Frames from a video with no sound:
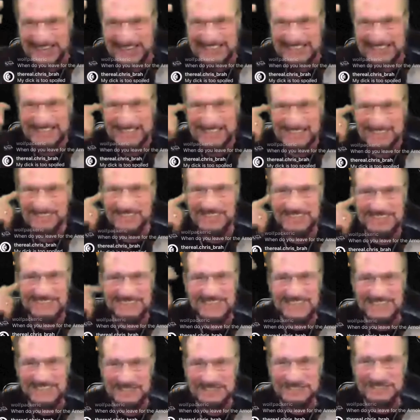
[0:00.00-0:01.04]
What is that, a
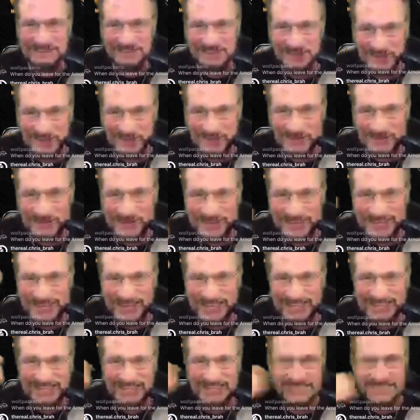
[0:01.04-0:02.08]
troll thing?
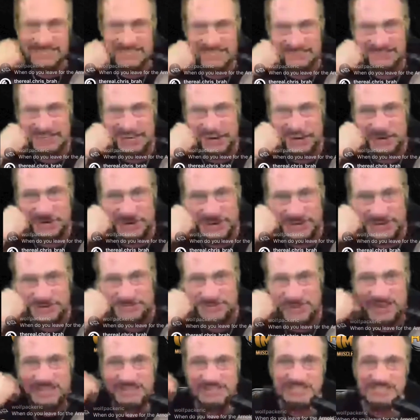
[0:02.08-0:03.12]
Joe, where's
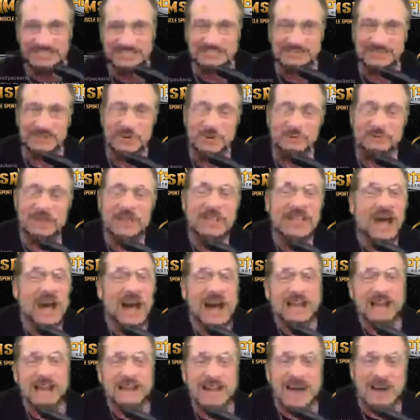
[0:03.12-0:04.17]
veggie soup? I don't
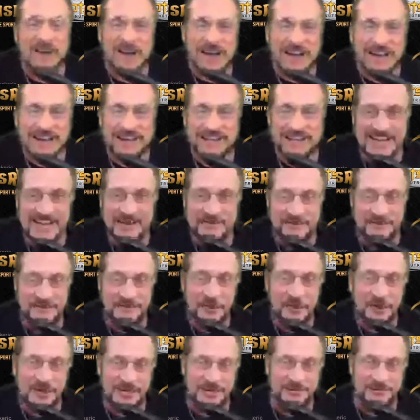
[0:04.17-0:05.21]
know. I didn't get
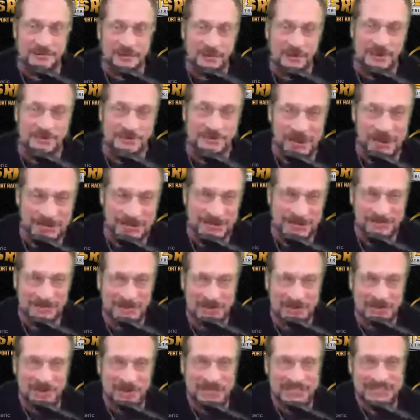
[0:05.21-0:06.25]
44 fucking
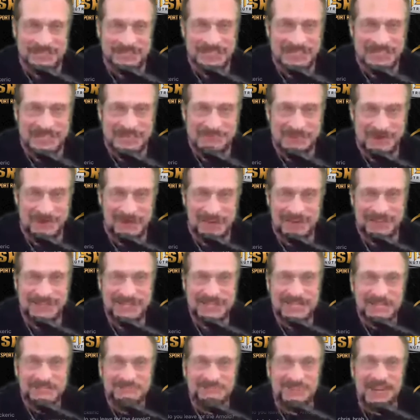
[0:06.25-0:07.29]
requests to come on.
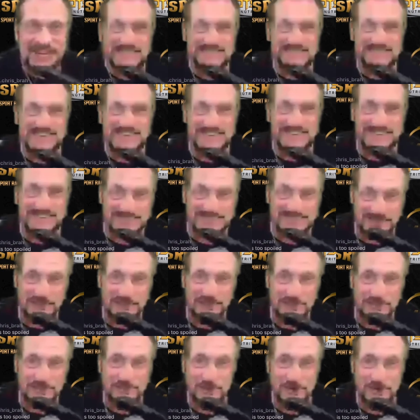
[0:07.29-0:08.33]
My dick is too
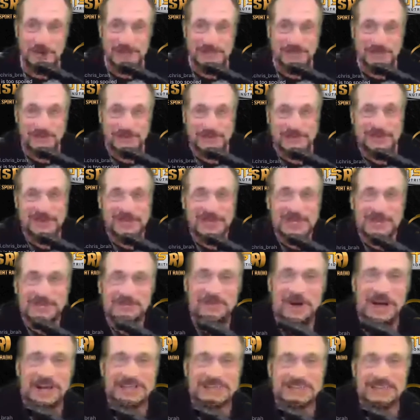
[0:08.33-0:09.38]
spoiled. My
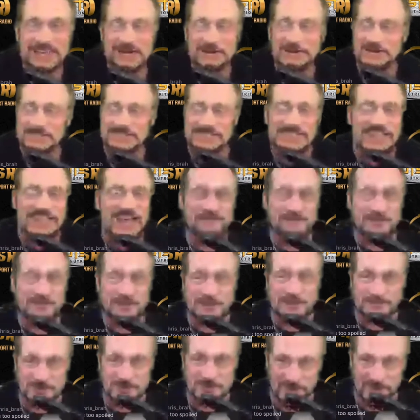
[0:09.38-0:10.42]
dick was never
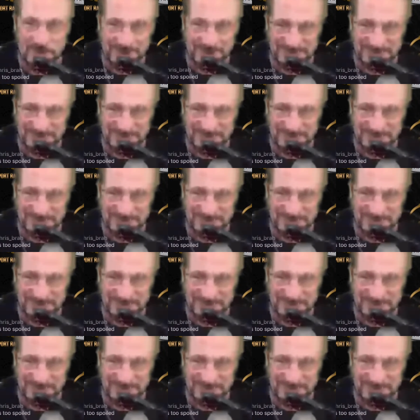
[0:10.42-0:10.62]
spoiled.